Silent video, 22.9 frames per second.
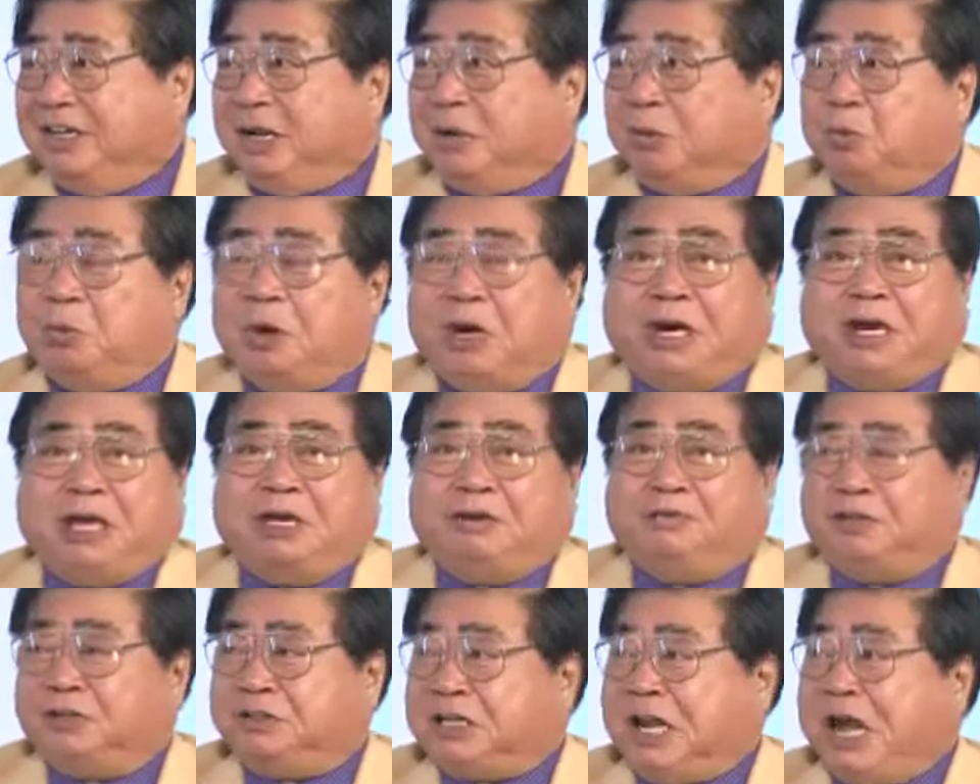And what
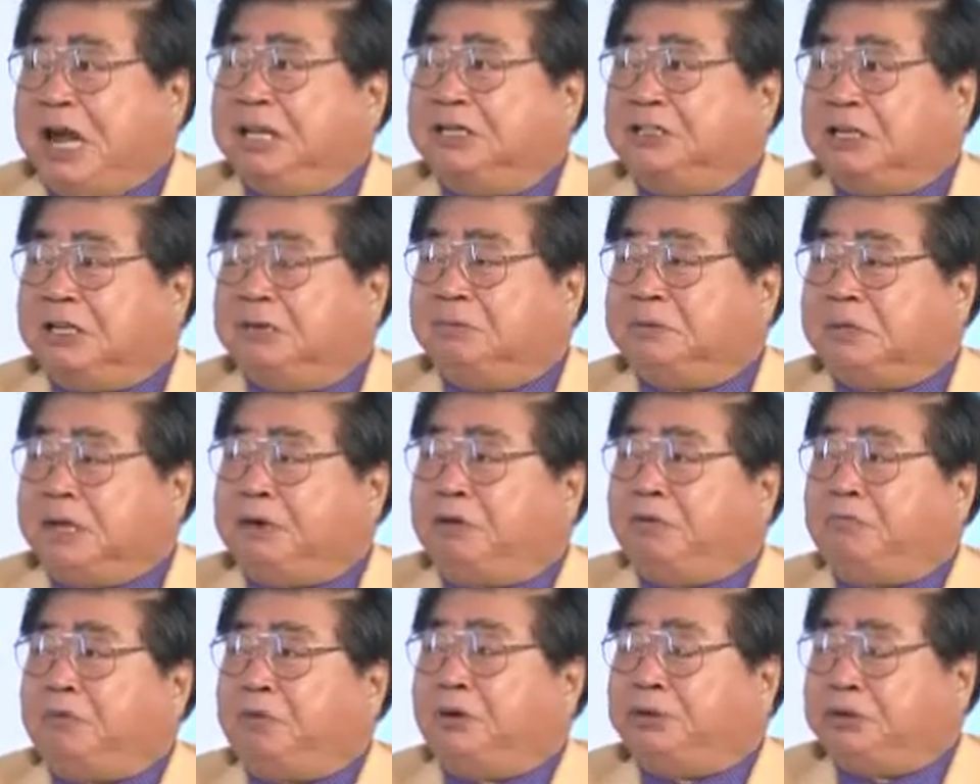if it ties up to the
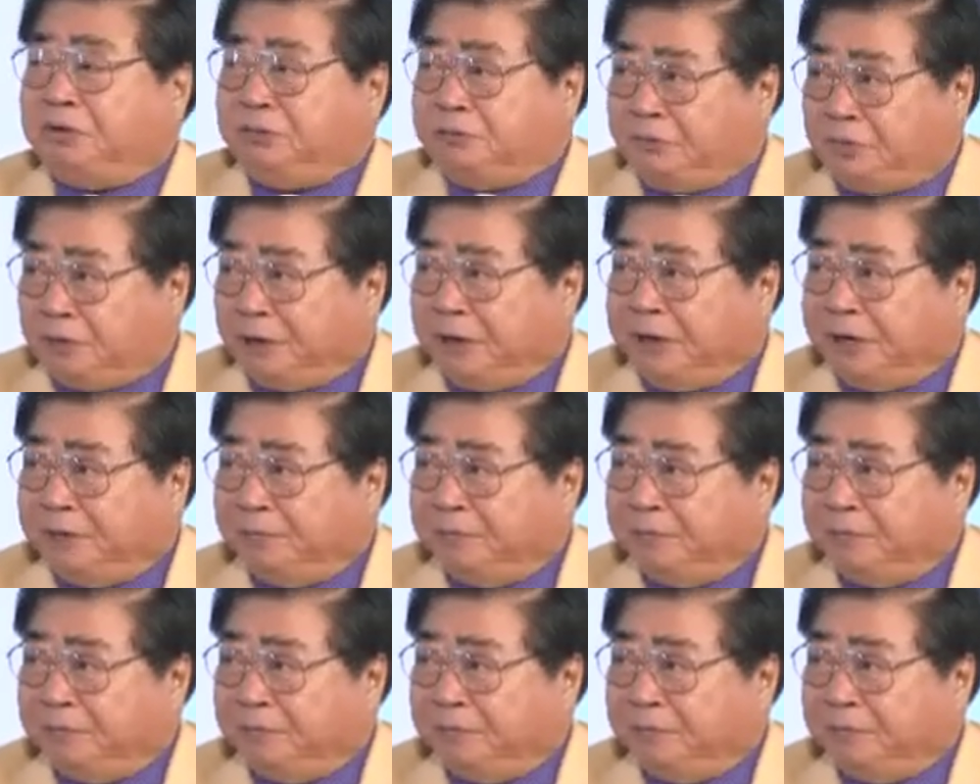4-4?